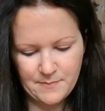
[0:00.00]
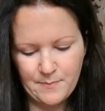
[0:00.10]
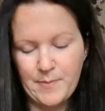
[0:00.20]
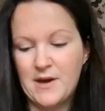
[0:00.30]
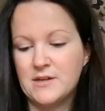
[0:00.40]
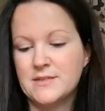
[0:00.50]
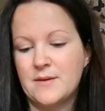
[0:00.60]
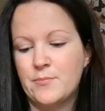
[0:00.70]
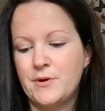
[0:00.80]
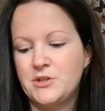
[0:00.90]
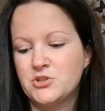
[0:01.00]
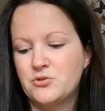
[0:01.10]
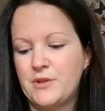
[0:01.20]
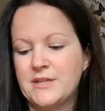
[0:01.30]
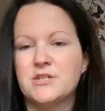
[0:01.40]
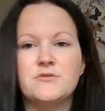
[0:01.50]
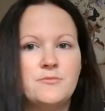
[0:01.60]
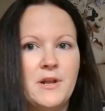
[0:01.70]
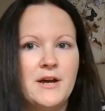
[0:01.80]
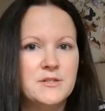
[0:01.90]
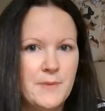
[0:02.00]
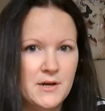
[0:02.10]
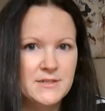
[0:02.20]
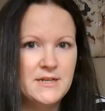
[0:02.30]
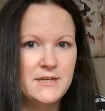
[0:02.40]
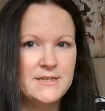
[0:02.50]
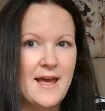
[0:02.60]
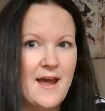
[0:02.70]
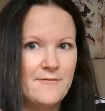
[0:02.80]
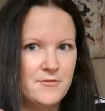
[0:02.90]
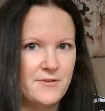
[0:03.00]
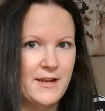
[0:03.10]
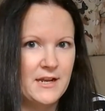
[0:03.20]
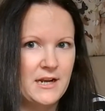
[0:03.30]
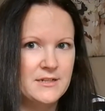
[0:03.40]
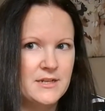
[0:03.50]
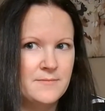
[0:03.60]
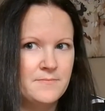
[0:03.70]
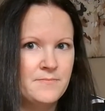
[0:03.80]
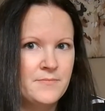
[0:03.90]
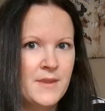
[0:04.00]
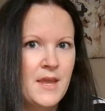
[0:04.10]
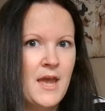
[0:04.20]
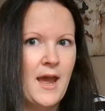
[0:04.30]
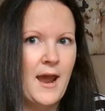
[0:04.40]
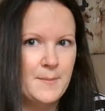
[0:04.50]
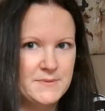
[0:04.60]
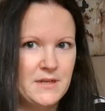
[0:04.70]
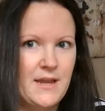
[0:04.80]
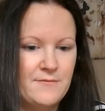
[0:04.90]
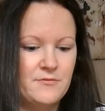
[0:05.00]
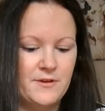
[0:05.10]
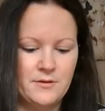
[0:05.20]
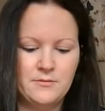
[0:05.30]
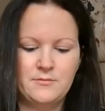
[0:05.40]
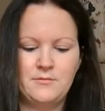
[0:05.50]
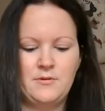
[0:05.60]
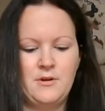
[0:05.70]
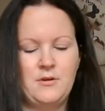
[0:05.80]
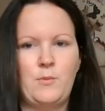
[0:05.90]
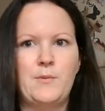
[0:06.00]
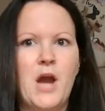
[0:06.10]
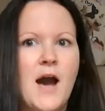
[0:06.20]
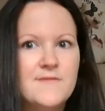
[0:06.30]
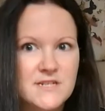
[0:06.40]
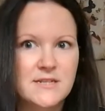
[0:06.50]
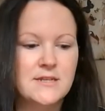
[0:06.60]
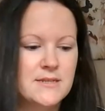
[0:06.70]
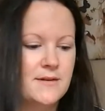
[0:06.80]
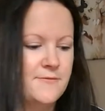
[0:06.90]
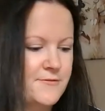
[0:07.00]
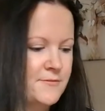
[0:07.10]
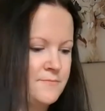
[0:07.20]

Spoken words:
but I'm pretty sure that's just from the Lush party because everything had glitter, absolutely everything. We were covered in this stuff.